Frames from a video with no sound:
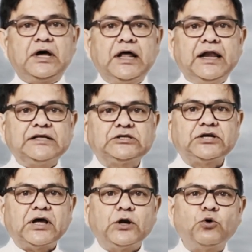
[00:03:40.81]
Let's
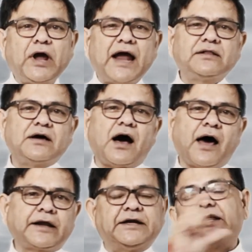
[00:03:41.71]
look at the
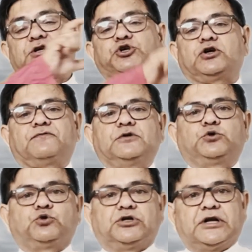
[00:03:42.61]
architecture of the
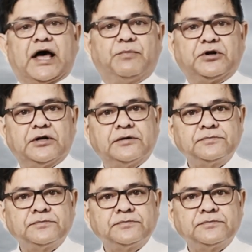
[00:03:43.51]
social capital.